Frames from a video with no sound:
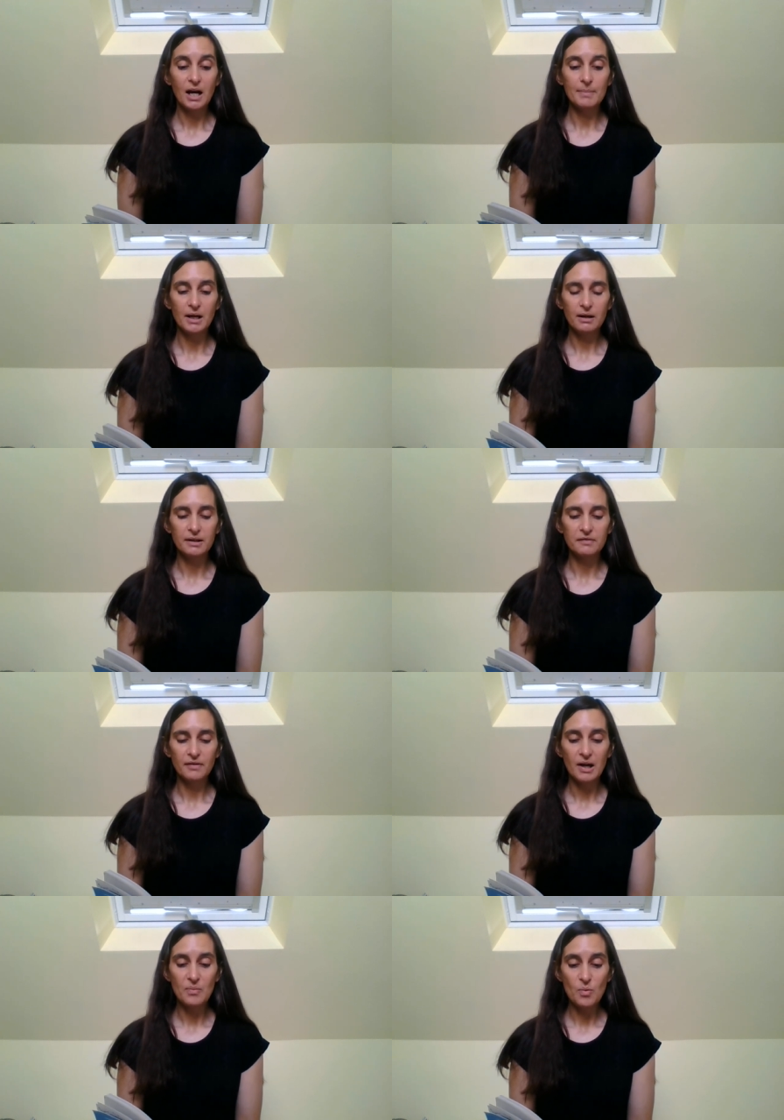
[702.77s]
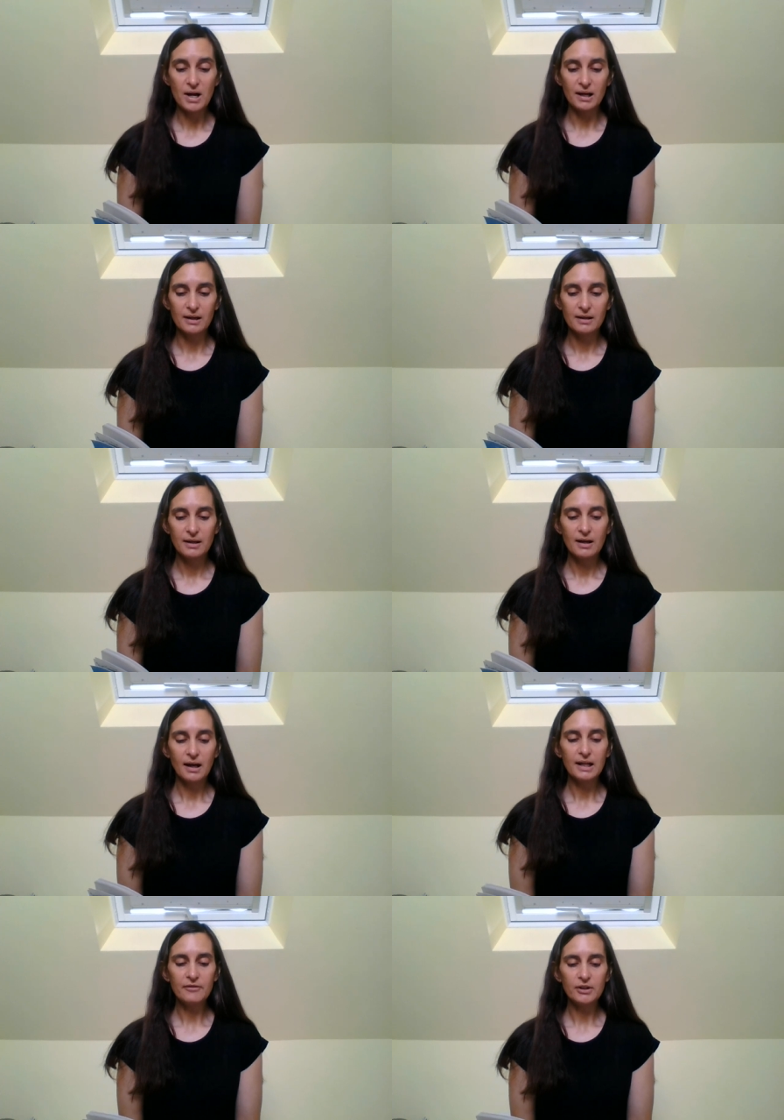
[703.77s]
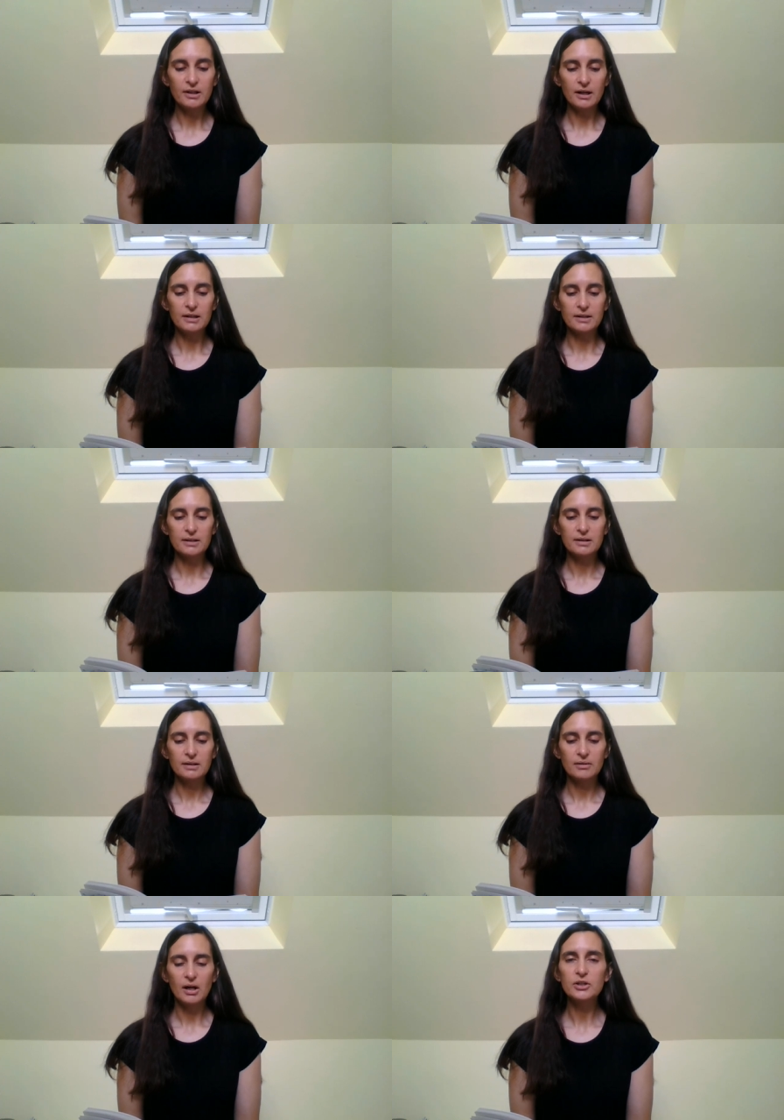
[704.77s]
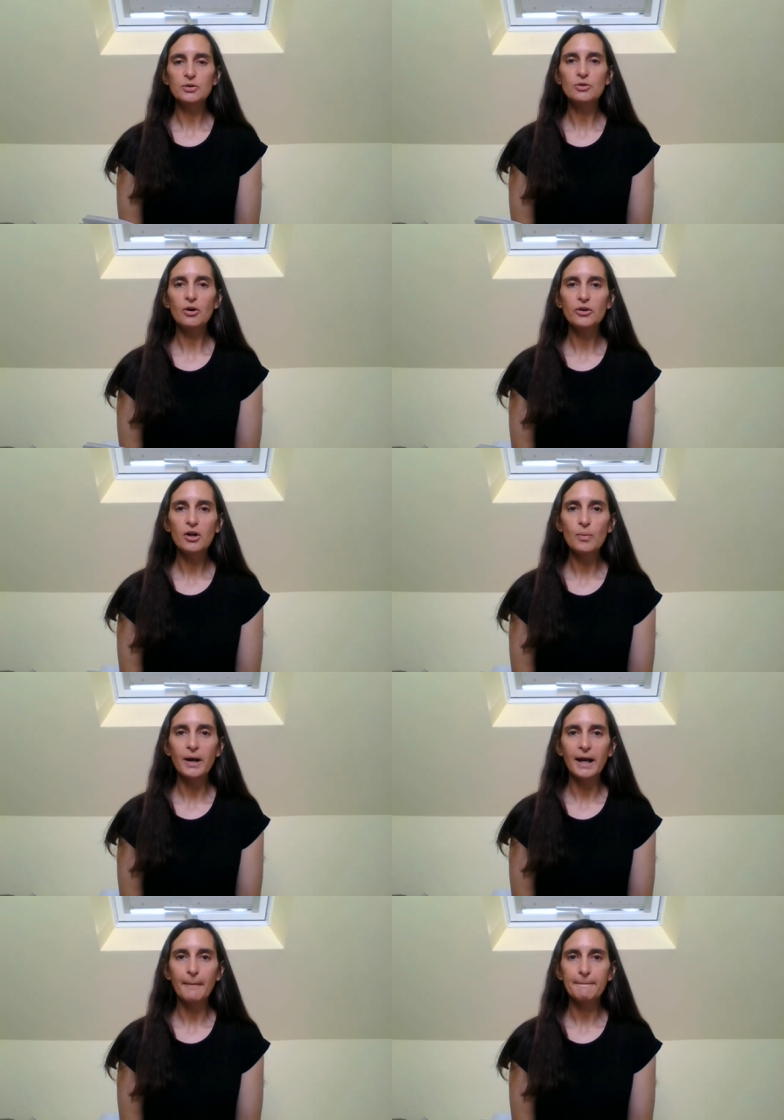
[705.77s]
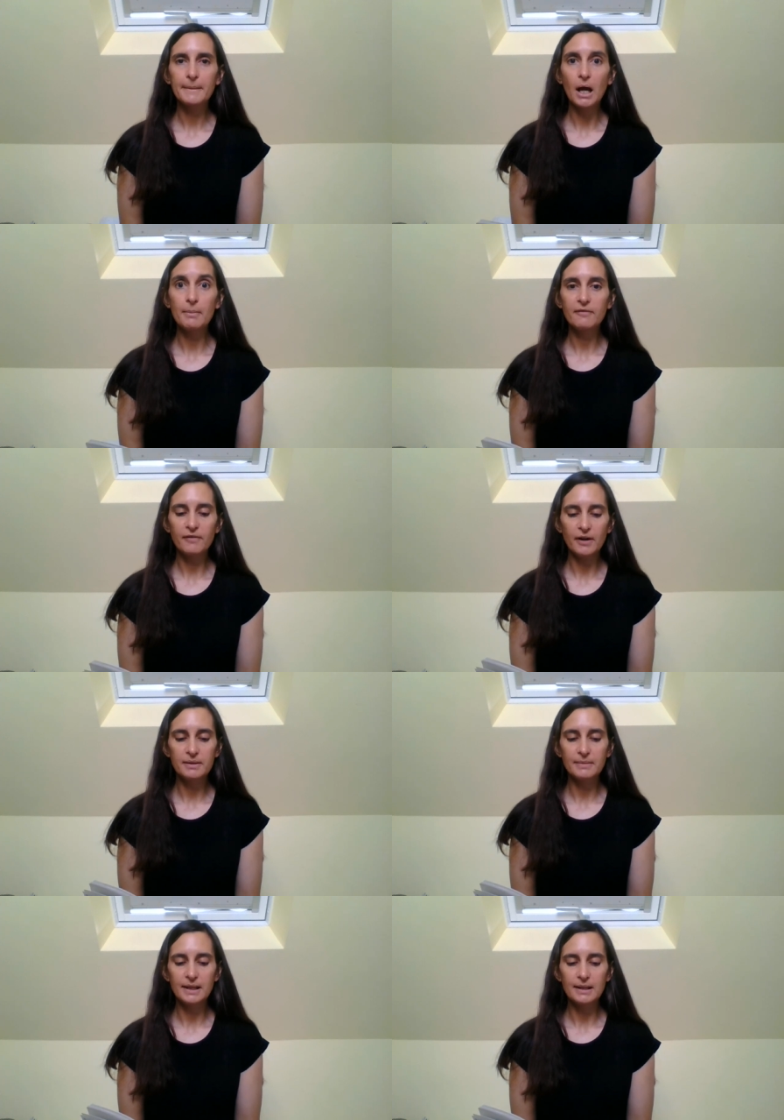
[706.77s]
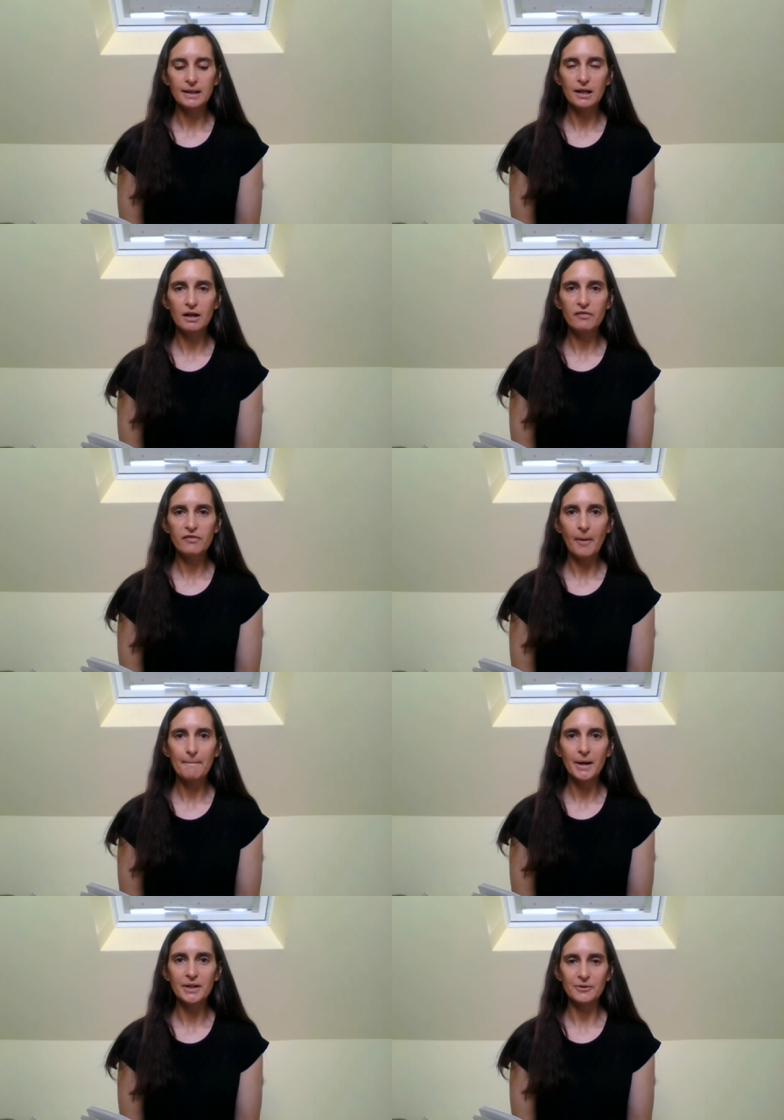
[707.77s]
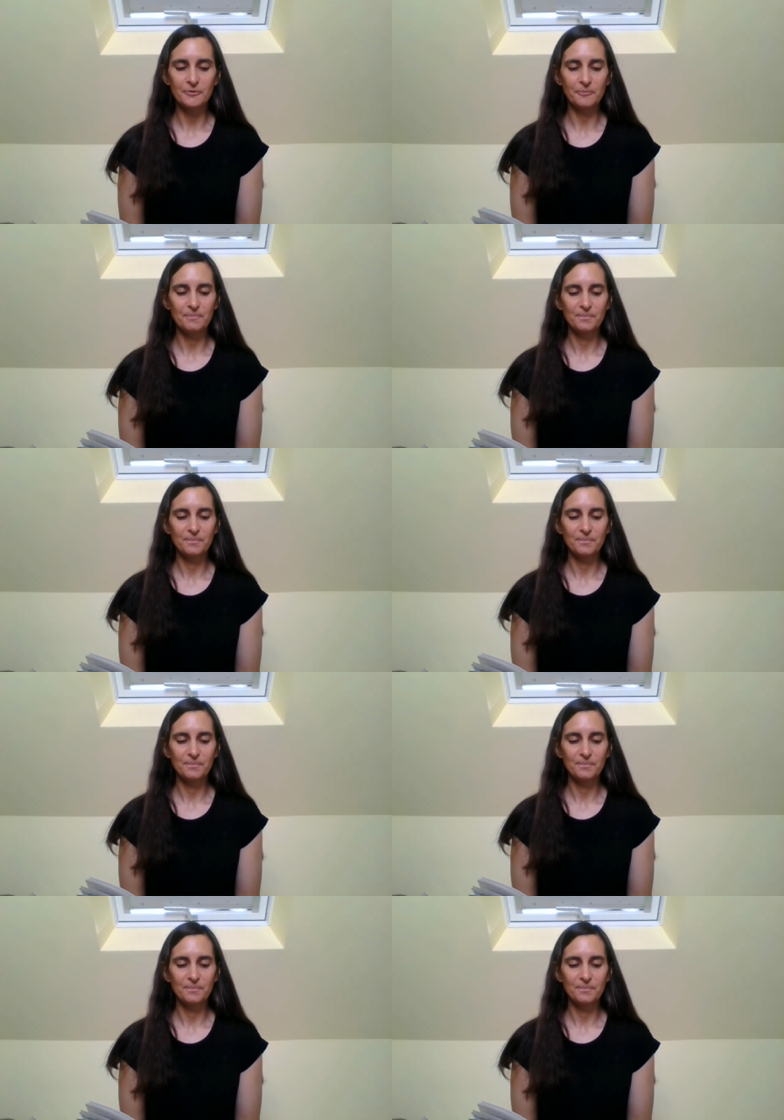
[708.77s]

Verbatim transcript: I am alive, I am well, I live on an island, I do not know where. Come and find me. Love, Michael.